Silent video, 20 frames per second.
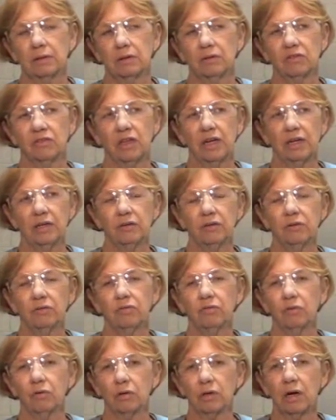standard
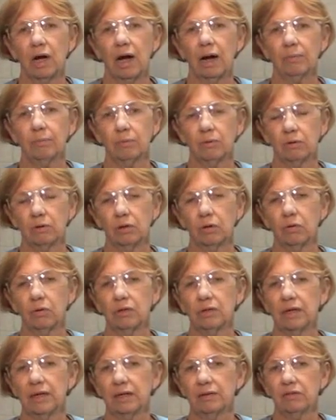for copper
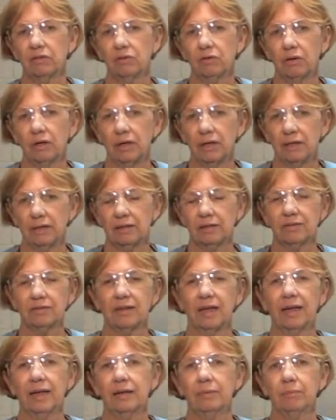going down the drain is
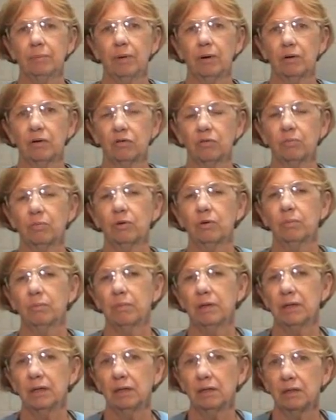8 parts per
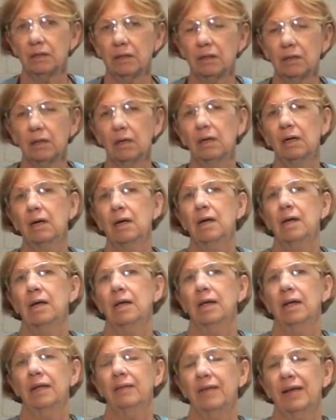million,
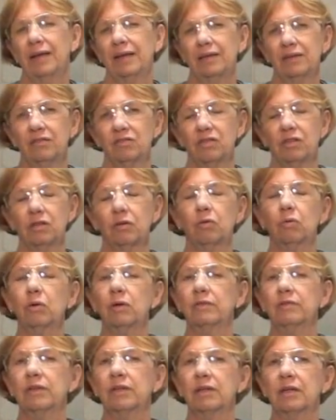and that is the
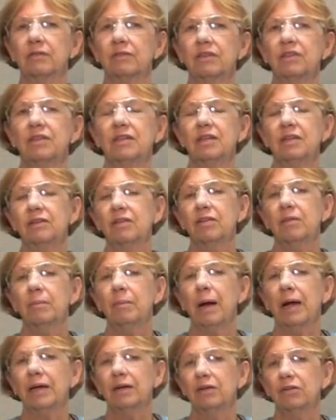equivalent of a 10 to the
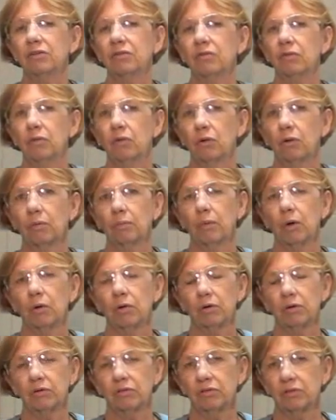minus 4
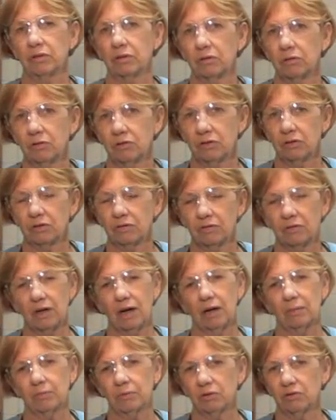molar solution of
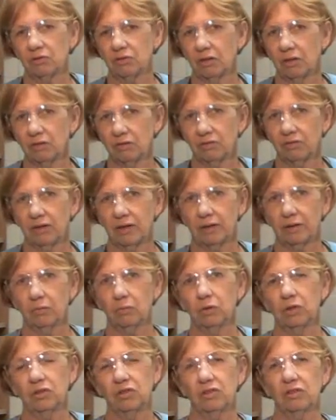copper sulfate,
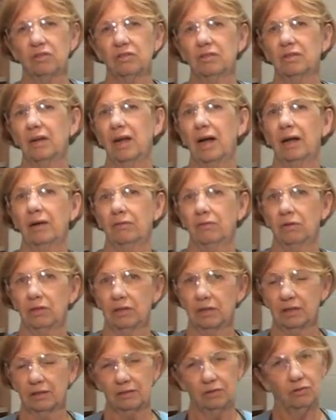which is not
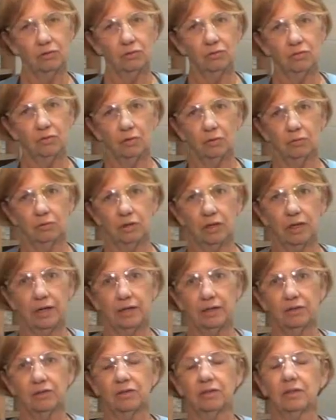really useful
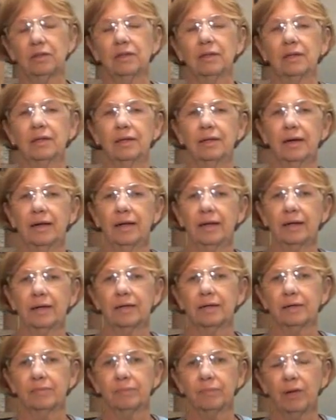reagent in
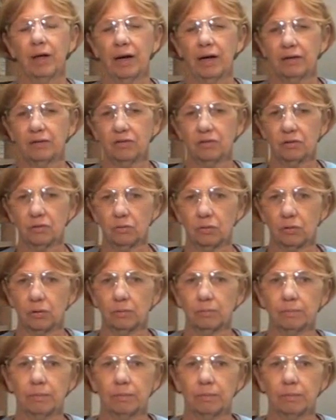a high school.